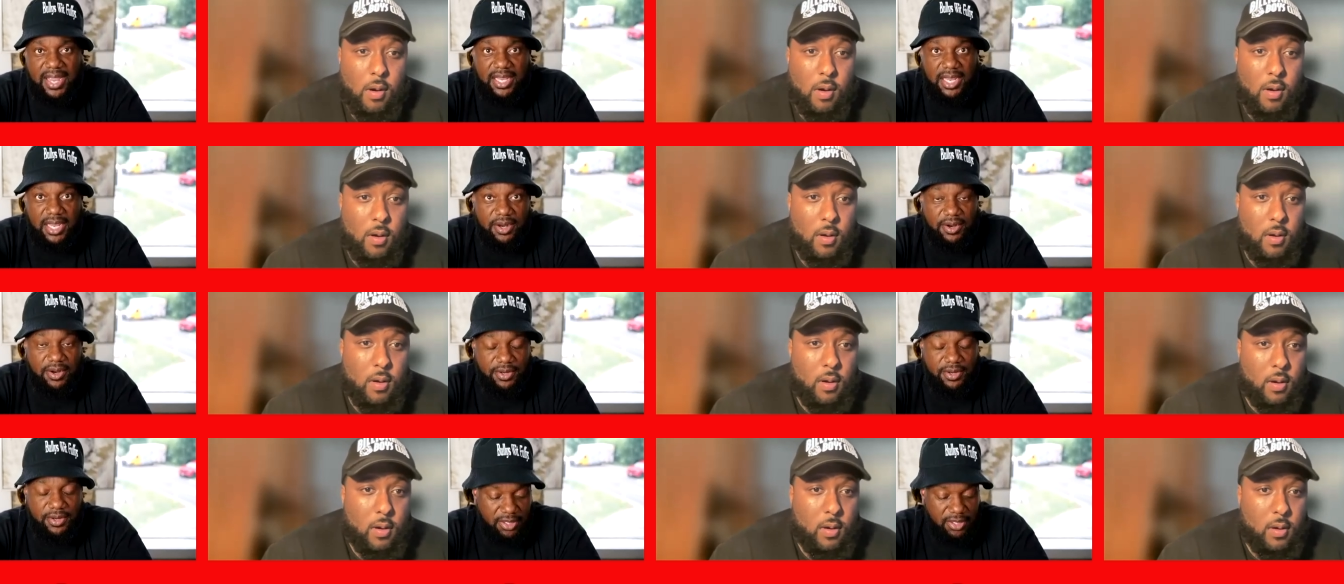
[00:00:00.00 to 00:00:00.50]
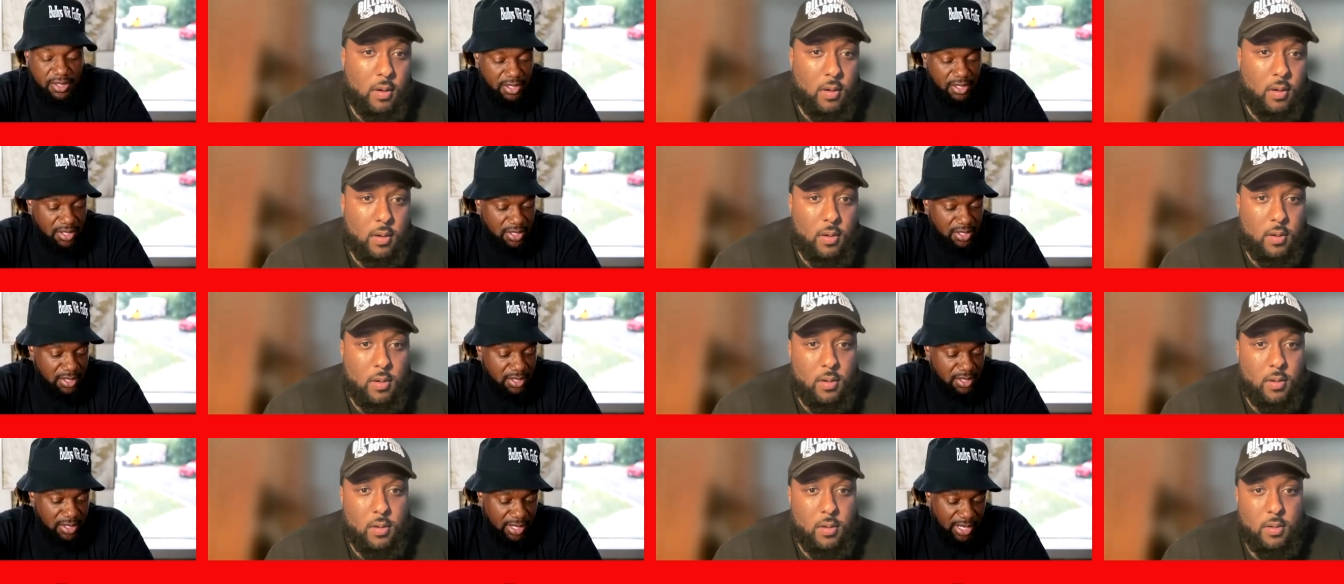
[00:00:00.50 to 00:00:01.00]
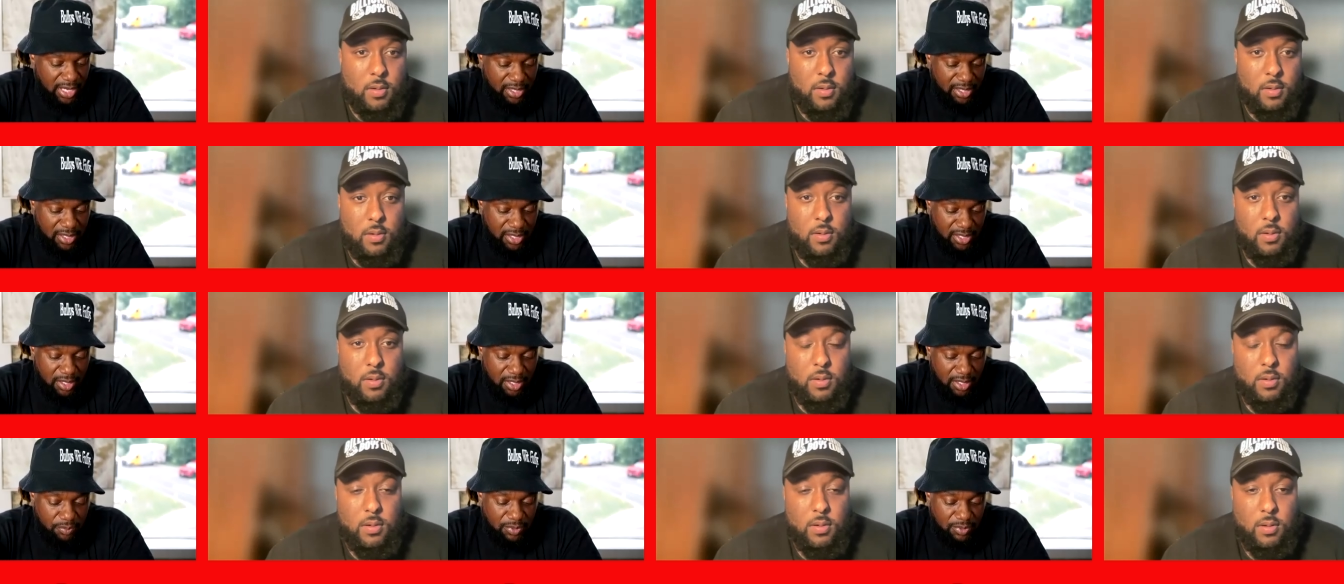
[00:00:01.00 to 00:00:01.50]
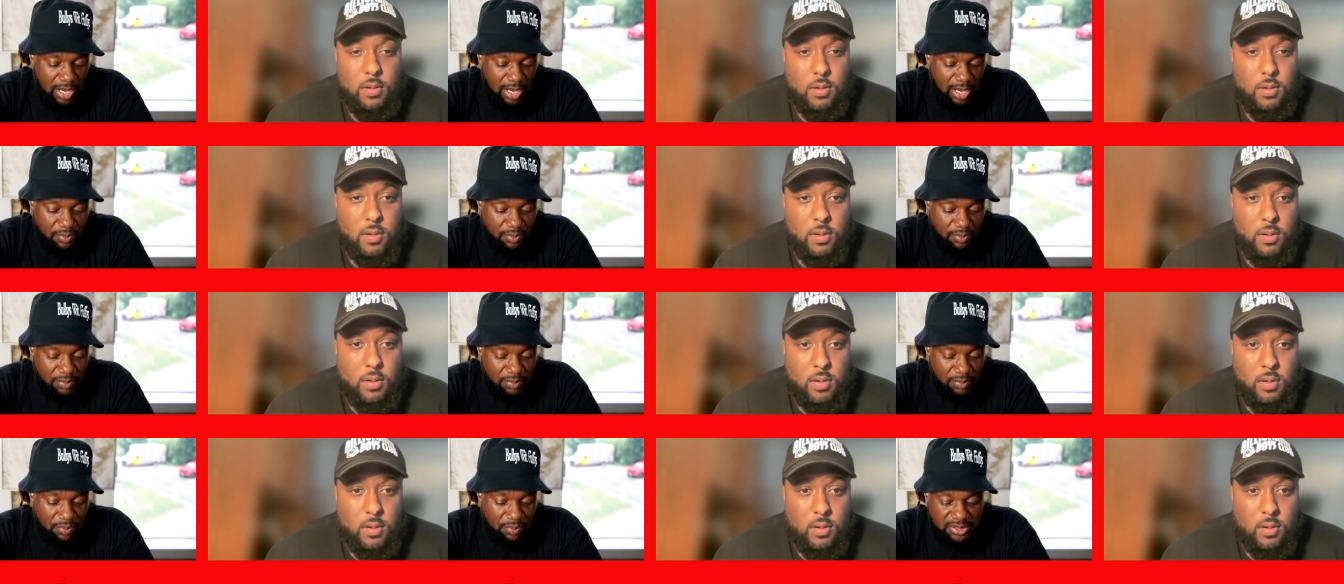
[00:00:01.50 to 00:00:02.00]
Speaker 1: era. And uh, when I went
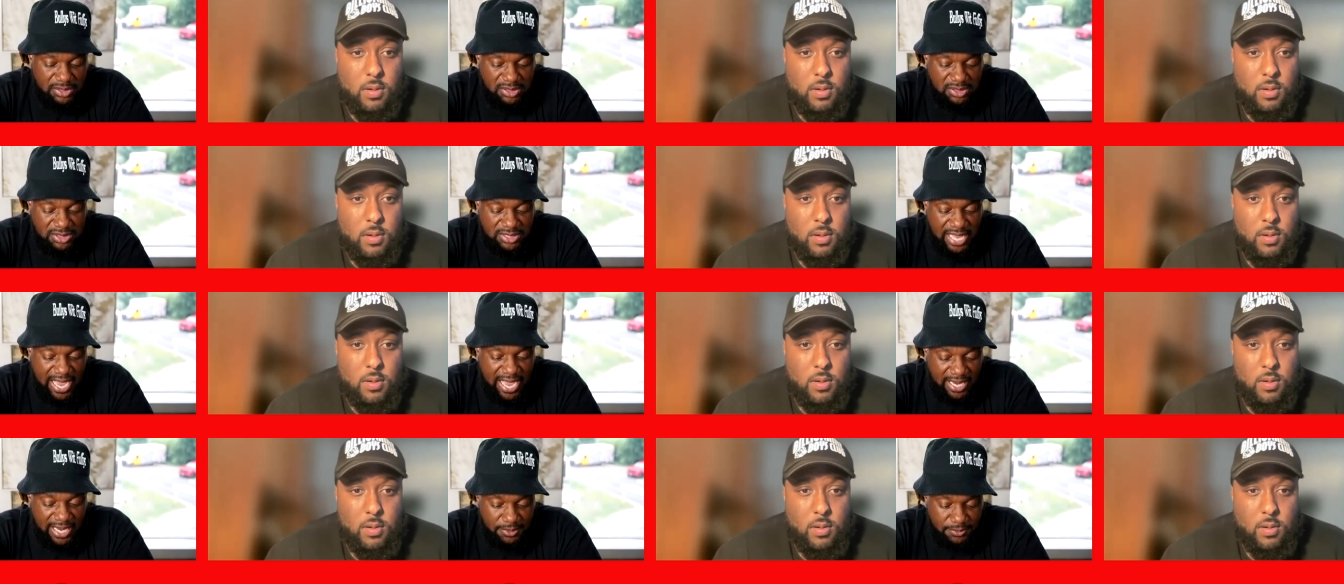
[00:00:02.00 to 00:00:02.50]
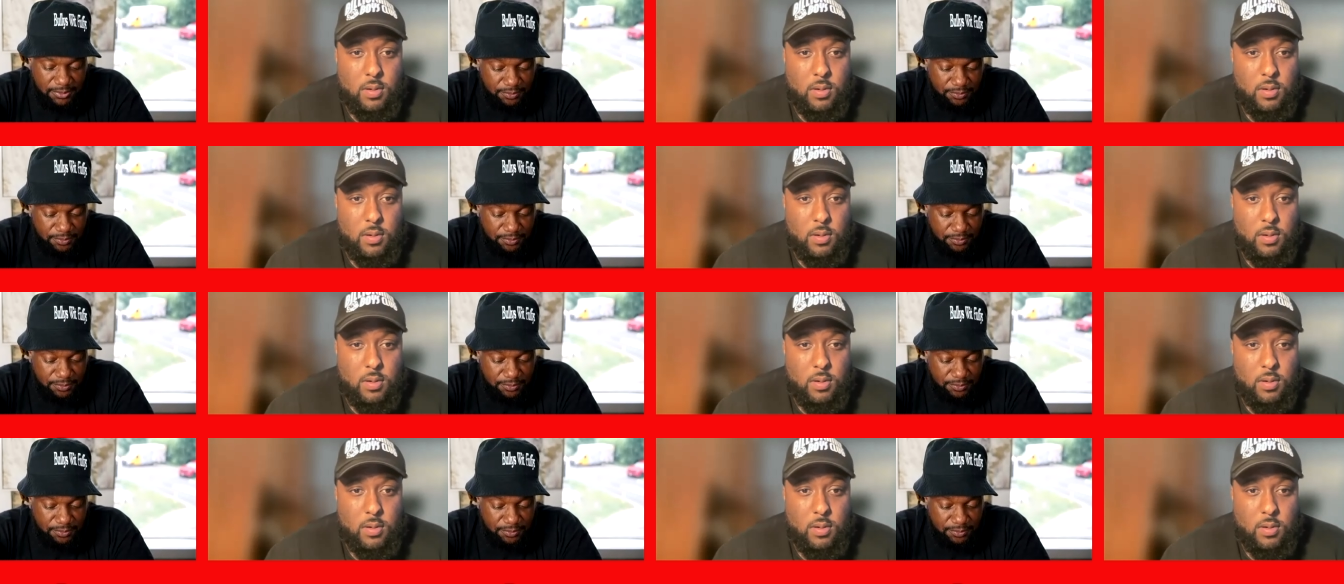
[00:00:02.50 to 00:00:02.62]
to SAC,